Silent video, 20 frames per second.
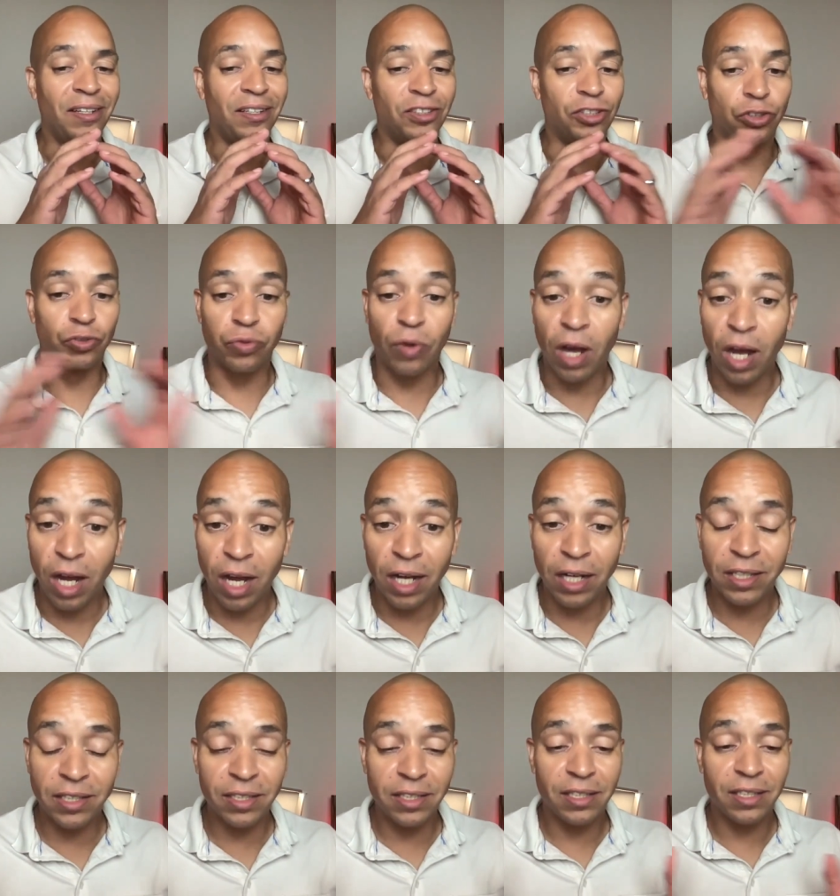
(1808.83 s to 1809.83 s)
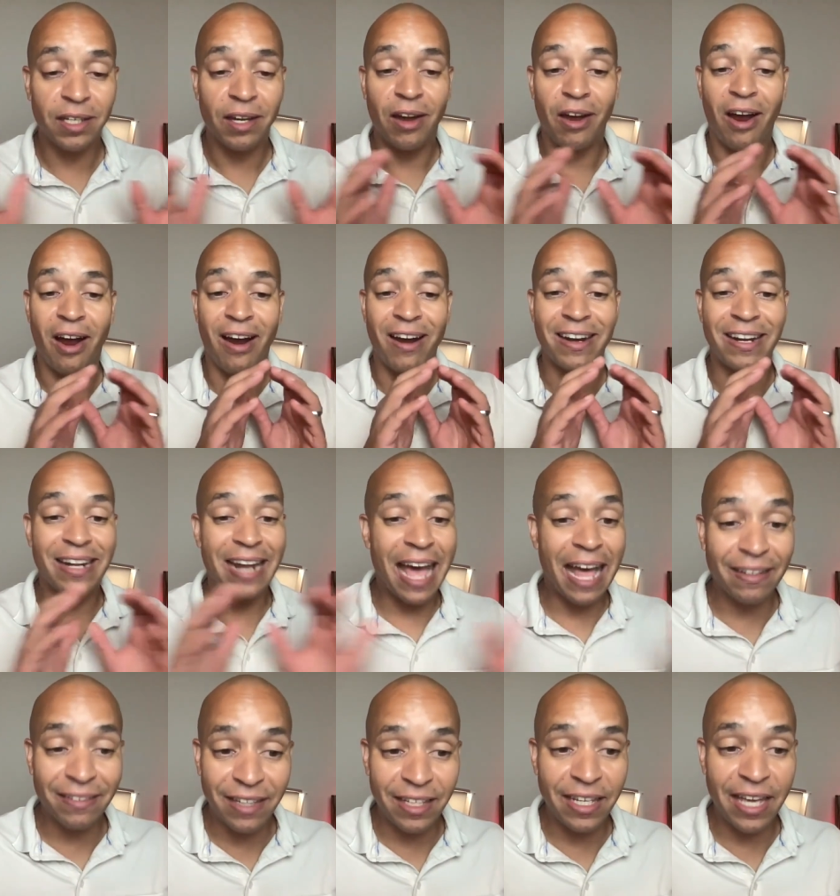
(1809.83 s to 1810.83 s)
drugs are
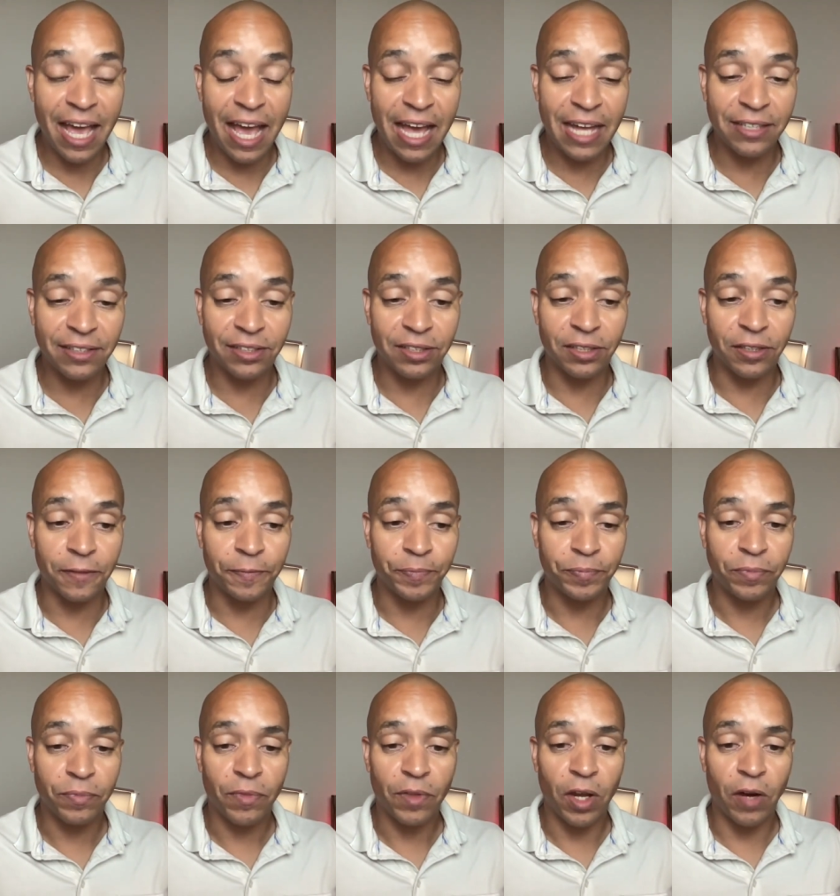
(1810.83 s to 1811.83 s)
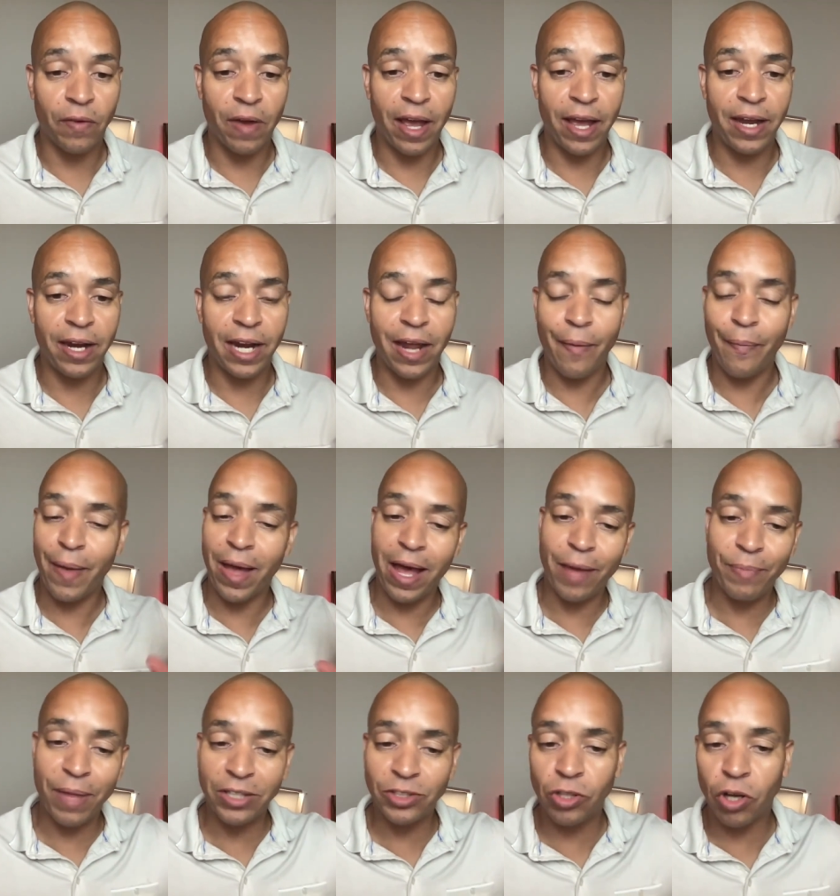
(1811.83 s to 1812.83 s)
not the answer all right and i'm, I'm
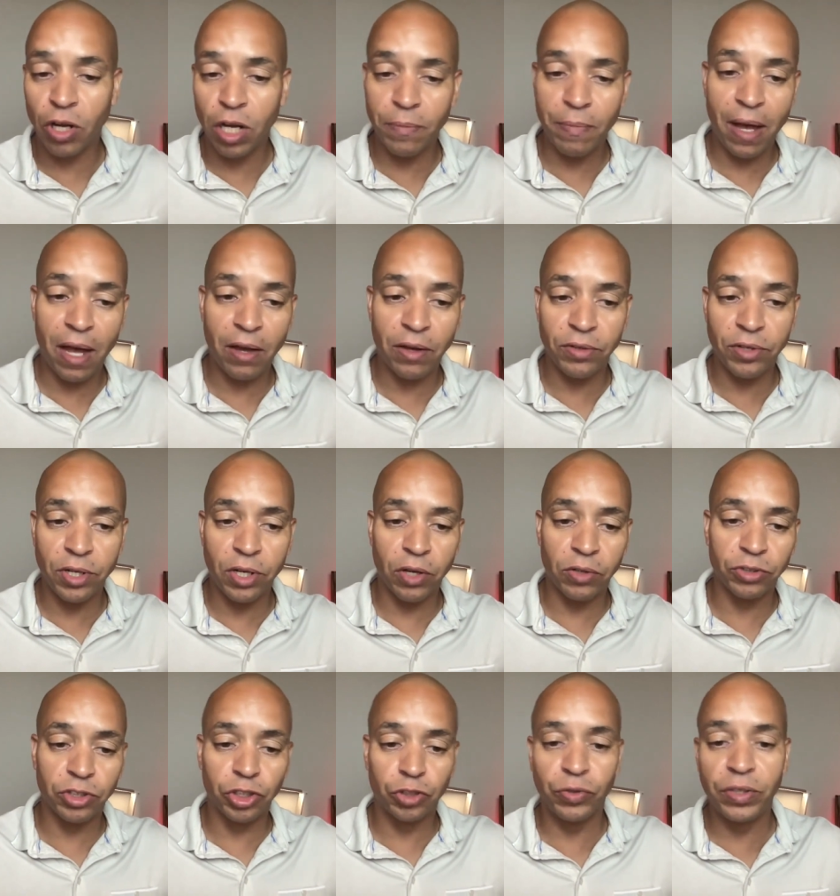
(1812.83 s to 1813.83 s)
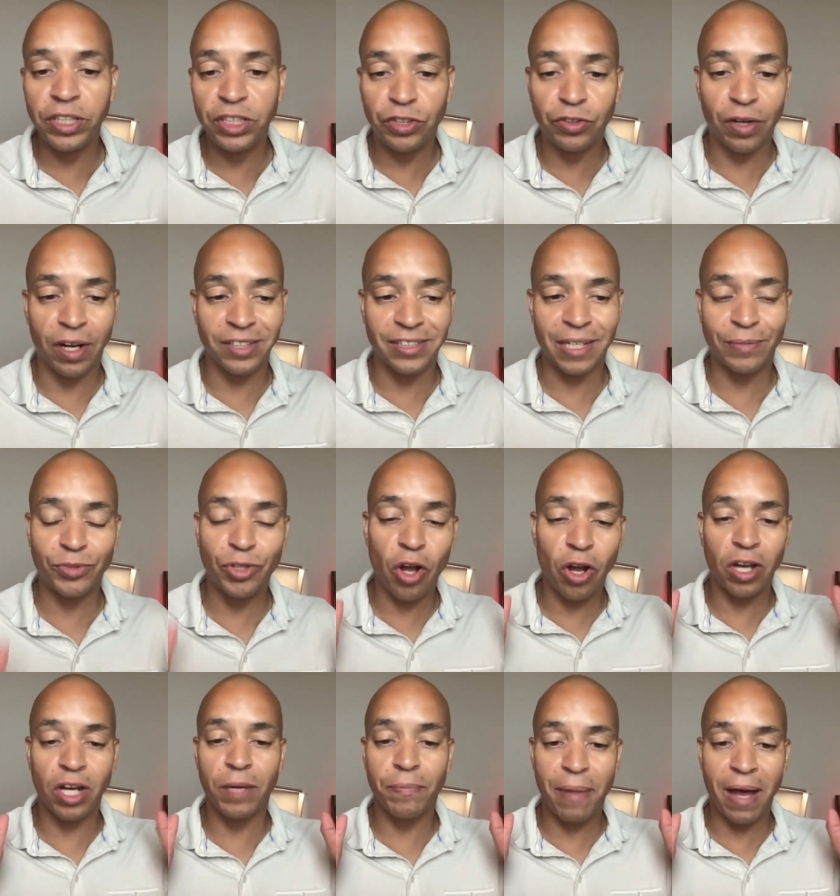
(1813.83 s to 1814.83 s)
not talking about you know street drugs i'm
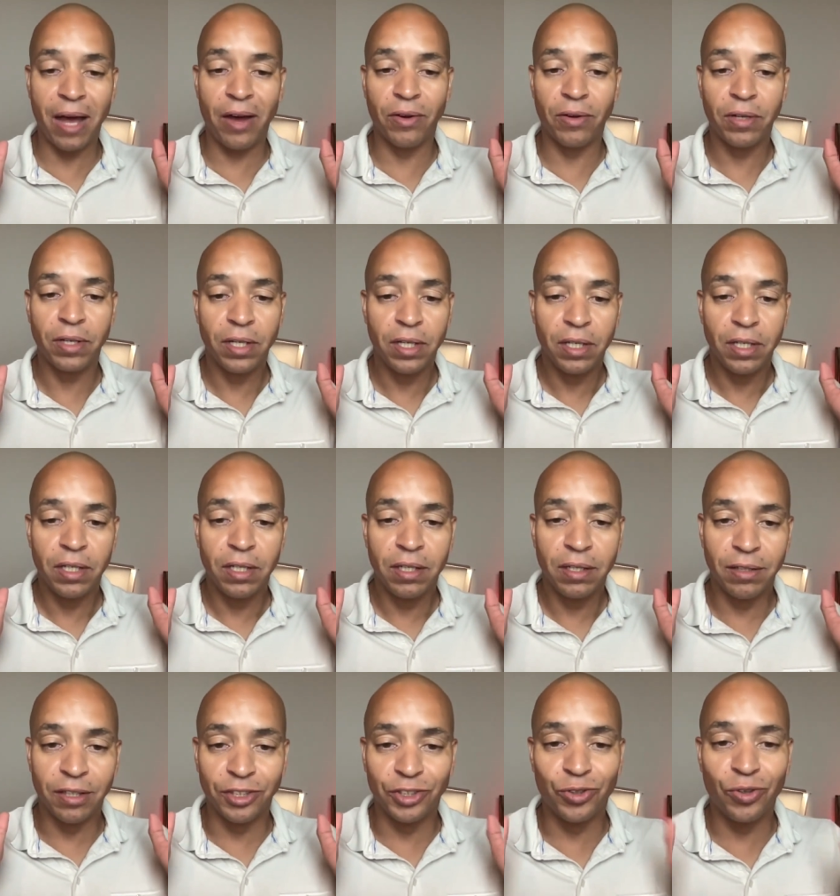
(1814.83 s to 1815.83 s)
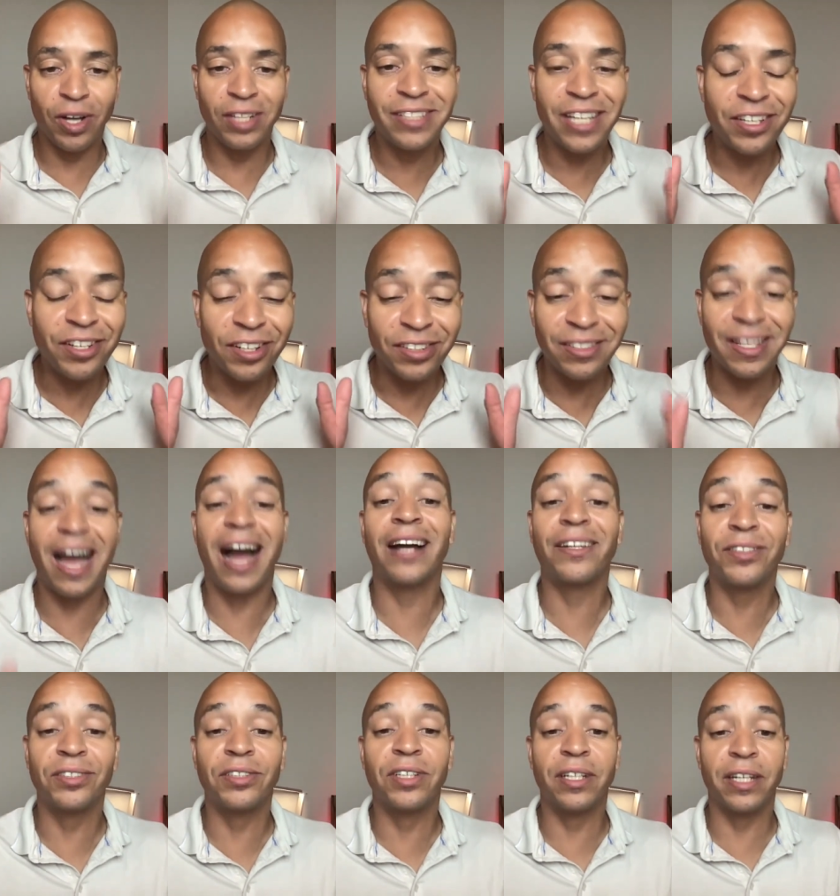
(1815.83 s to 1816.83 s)
talking about the drugs that your
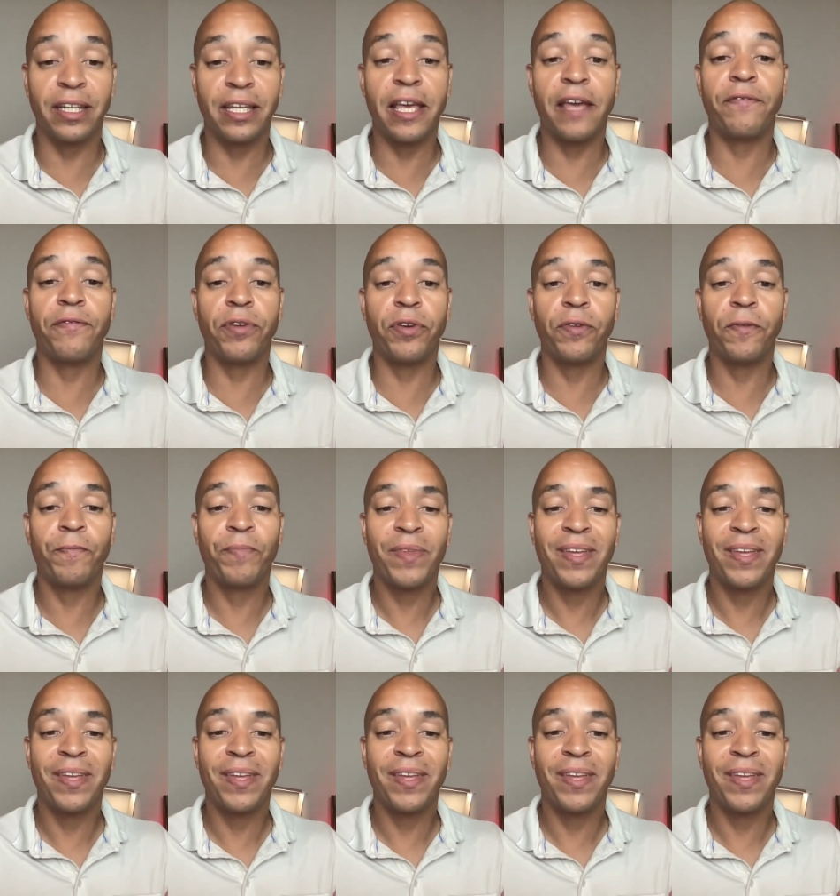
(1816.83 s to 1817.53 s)
doctor is going to give you